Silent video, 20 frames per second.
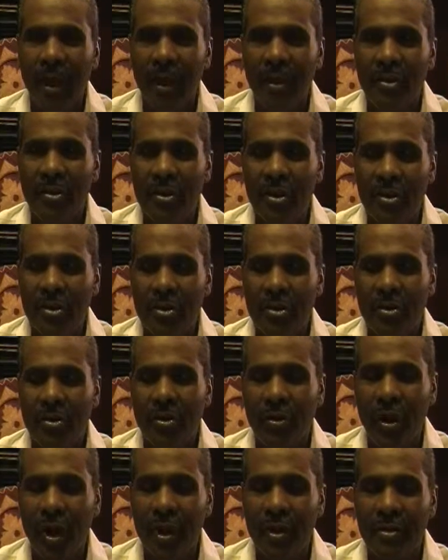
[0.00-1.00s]
And Jesus
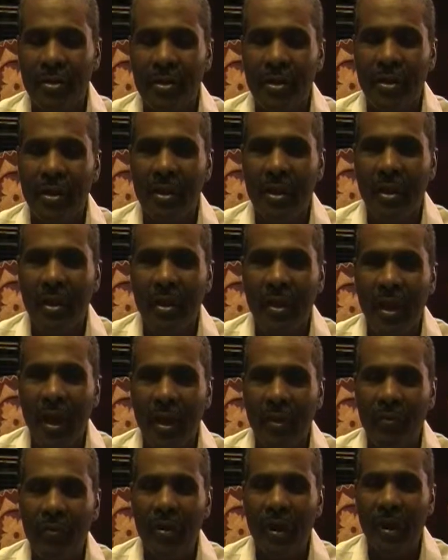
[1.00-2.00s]
Christ
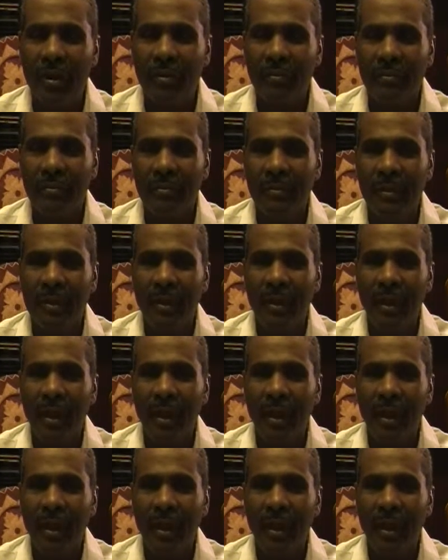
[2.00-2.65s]
gave them